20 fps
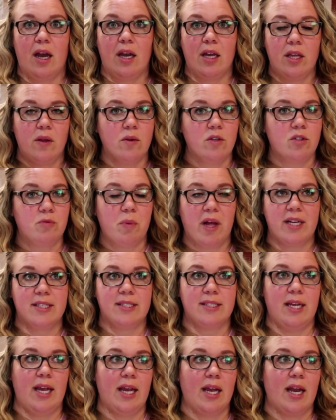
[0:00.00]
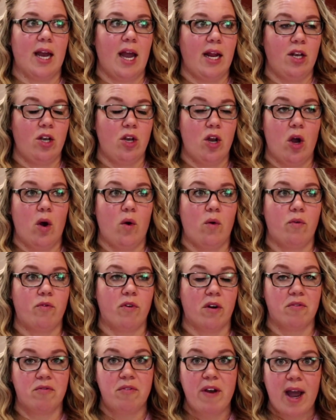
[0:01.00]
a huge blessing, I know
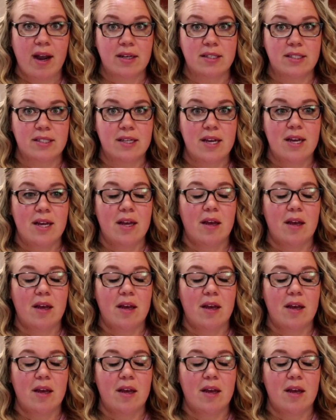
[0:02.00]
for a fact,